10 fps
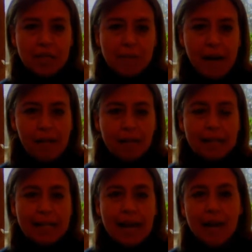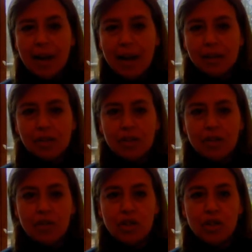to balance, I have asked
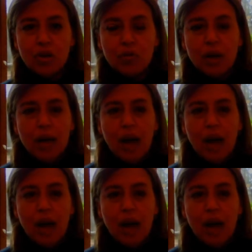you to